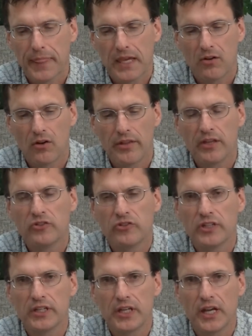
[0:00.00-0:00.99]
And are they
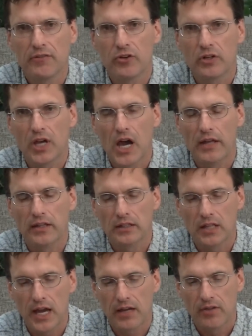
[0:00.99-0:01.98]
seeking after a godly
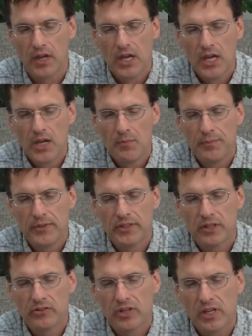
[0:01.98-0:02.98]
life?
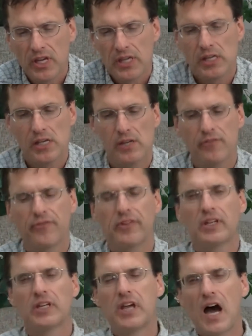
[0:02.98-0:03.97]
Because if
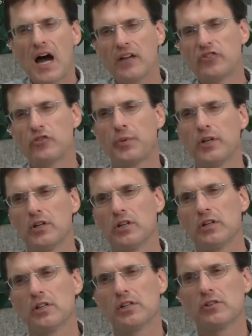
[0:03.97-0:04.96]
God's Spirit